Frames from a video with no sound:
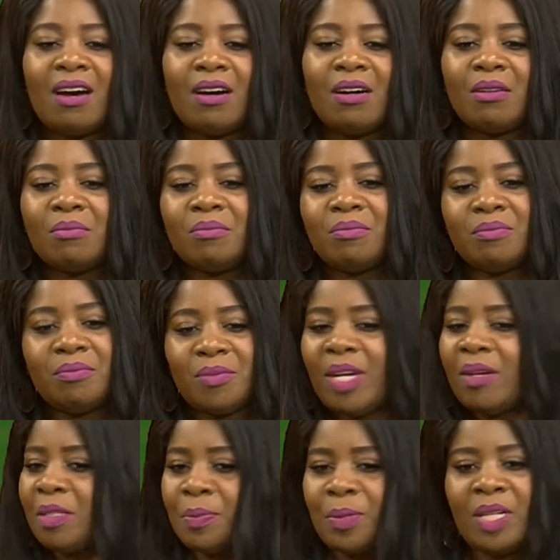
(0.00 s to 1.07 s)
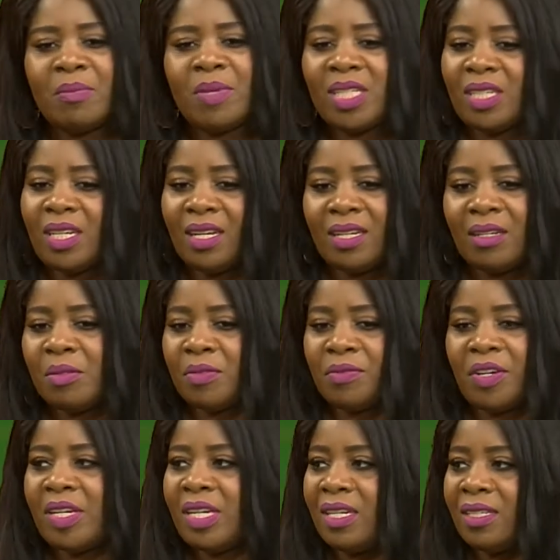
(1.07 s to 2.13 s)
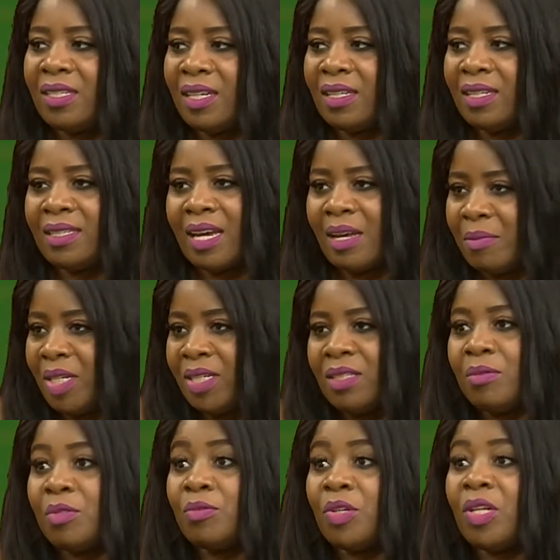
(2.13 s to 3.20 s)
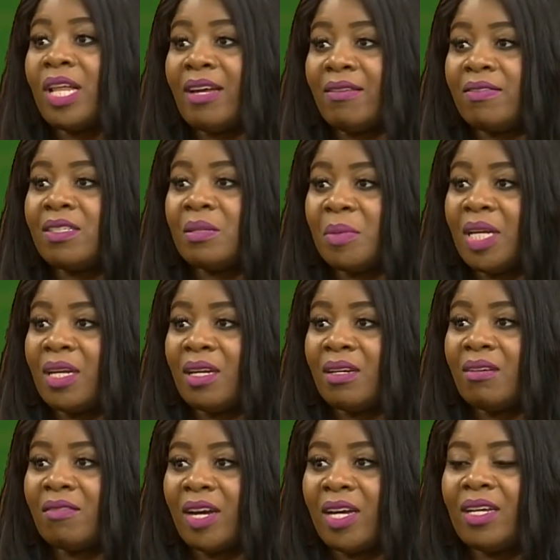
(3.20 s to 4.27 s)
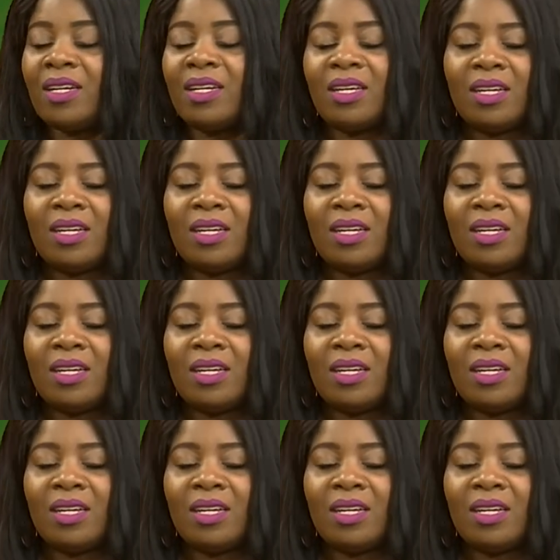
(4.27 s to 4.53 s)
um, that was pretty much it, and it was very easy at the time because it was real life to me, right?